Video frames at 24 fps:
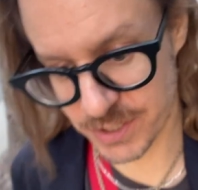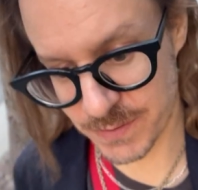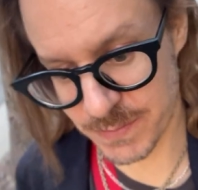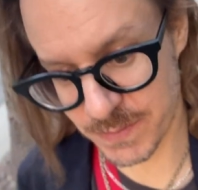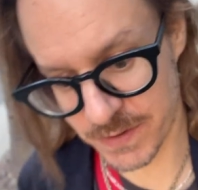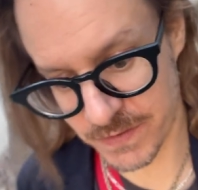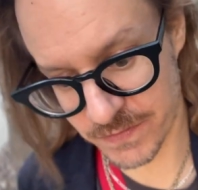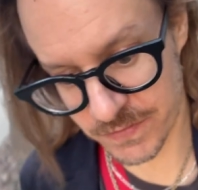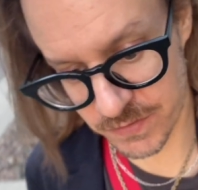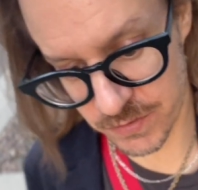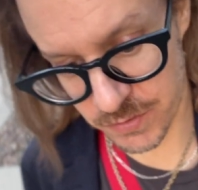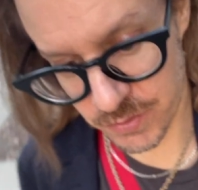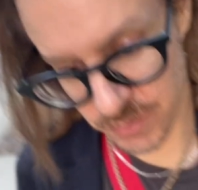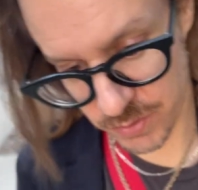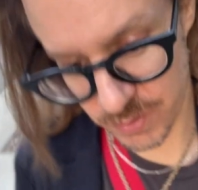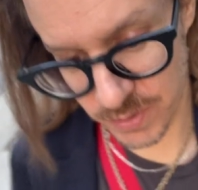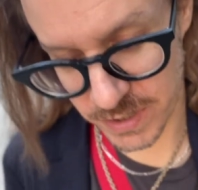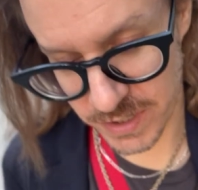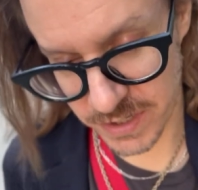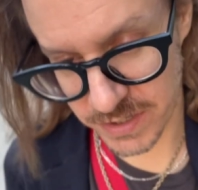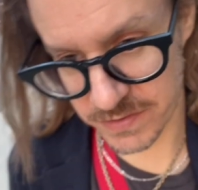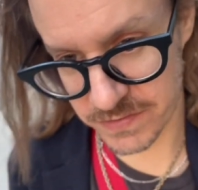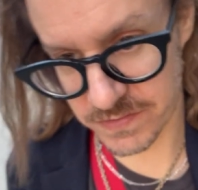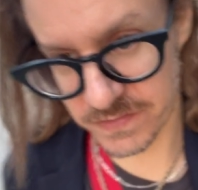But of
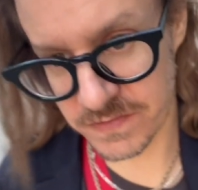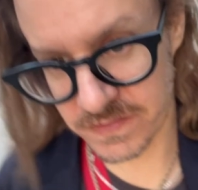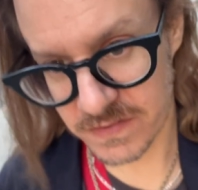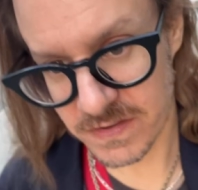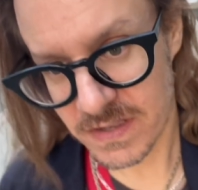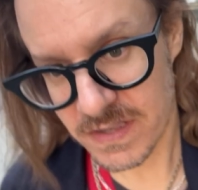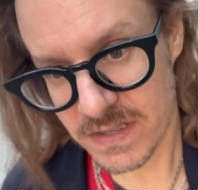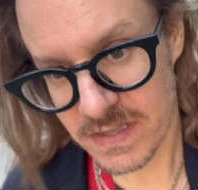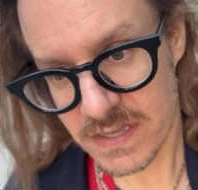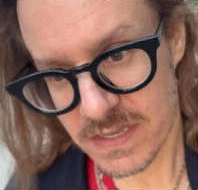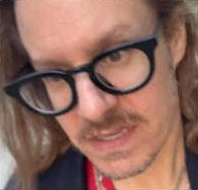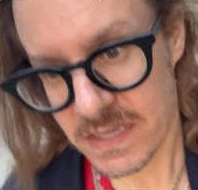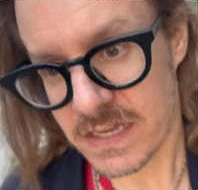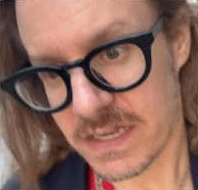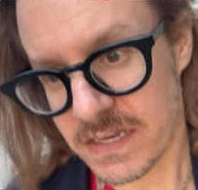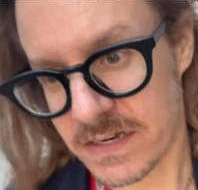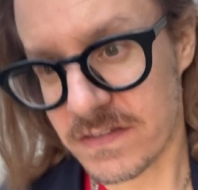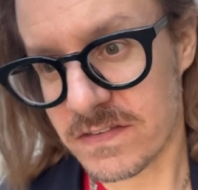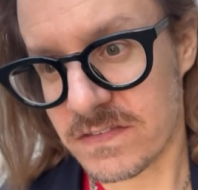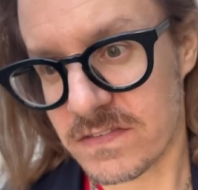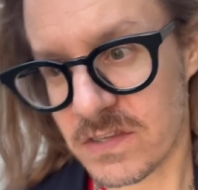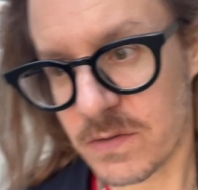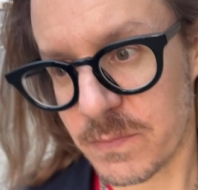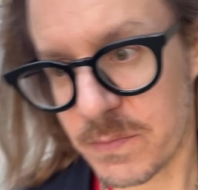course, it's
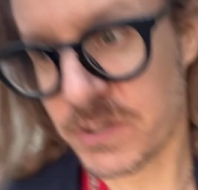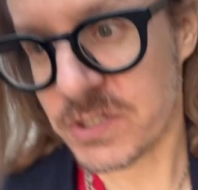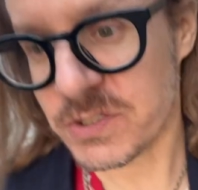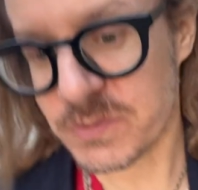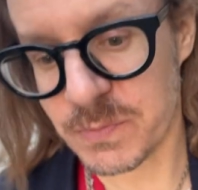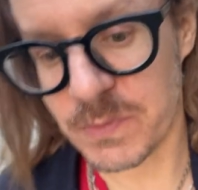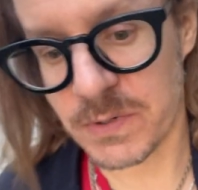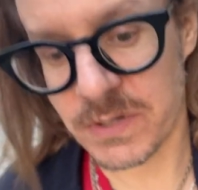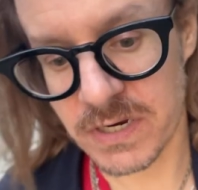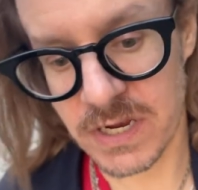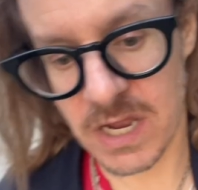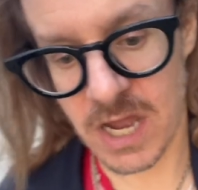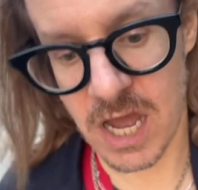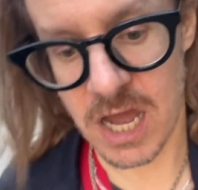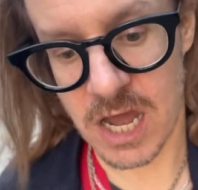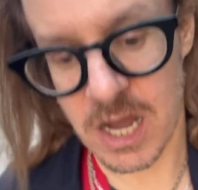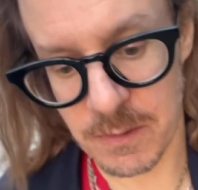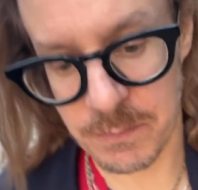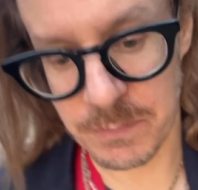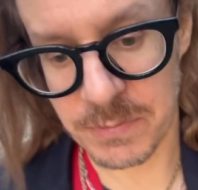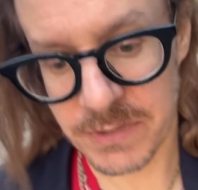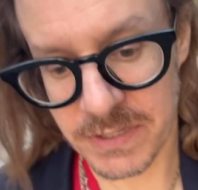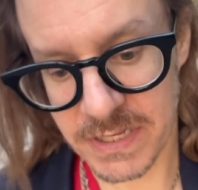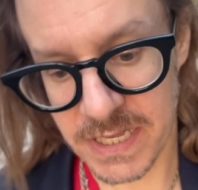so much more
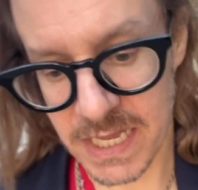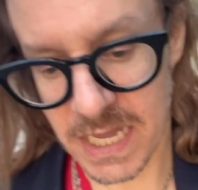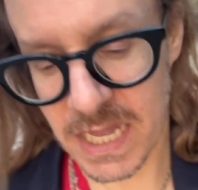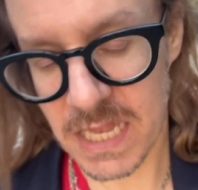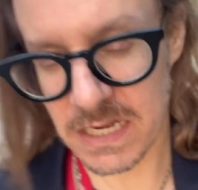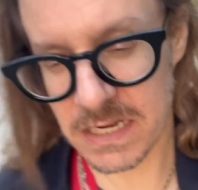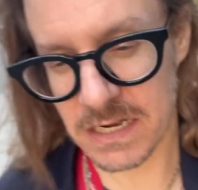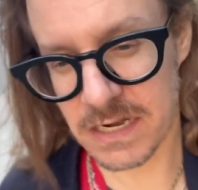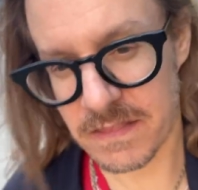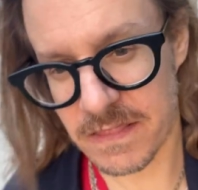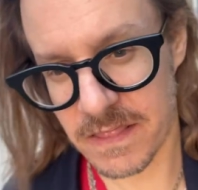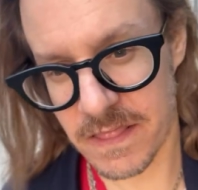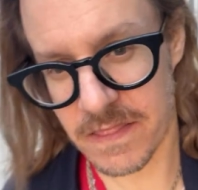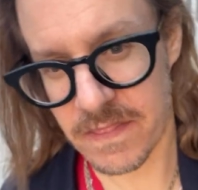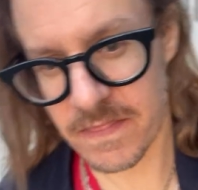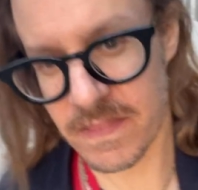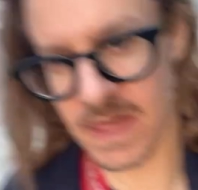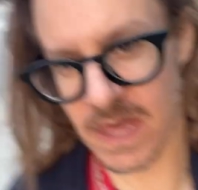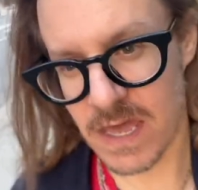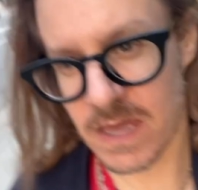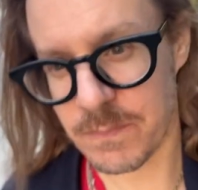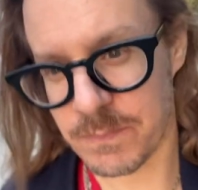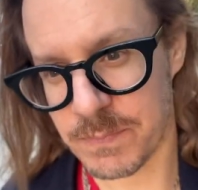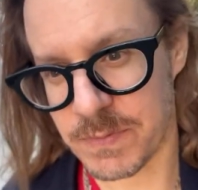complicated than
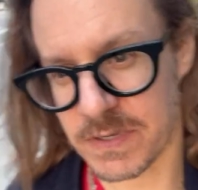that,